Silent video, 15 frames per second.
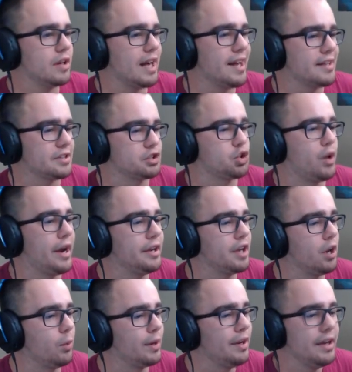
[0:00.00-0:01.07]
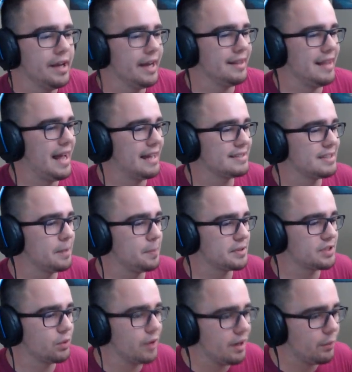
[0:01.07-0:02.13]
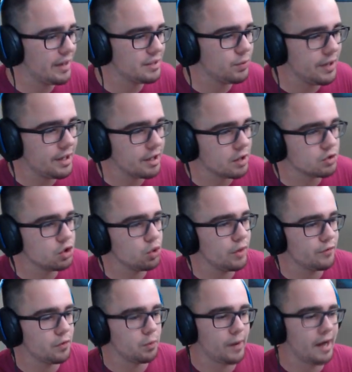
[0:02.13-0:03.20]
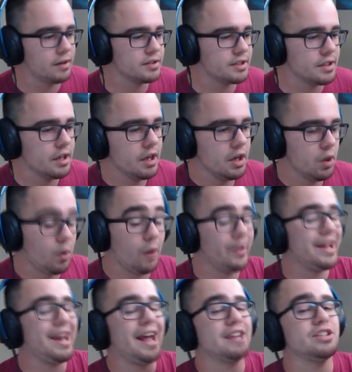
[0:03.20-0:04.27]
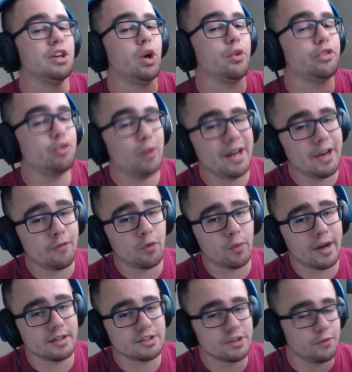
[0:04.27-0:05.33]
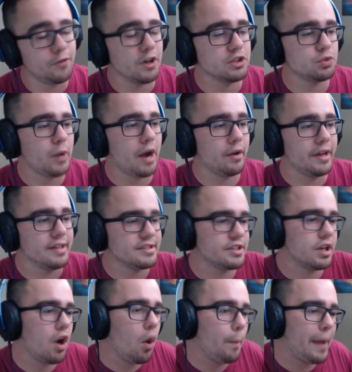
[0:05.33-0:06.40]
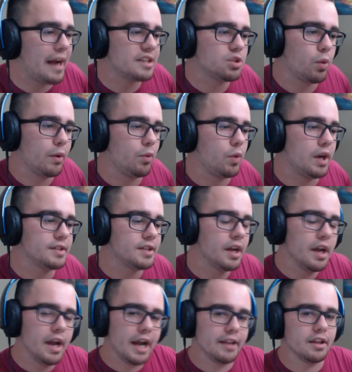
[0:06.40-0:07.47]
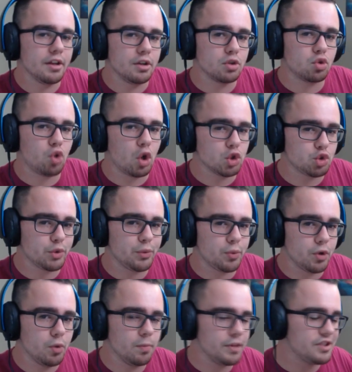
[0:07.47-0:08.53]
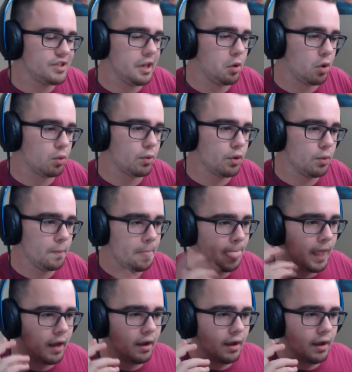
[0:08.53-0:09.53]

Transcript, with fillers: Look, I got the train going in last episode. Anyways, we could go two different routes. Well, we could actually go three different routes. The first route is to go back to where we was in the little grocery room, the secret room,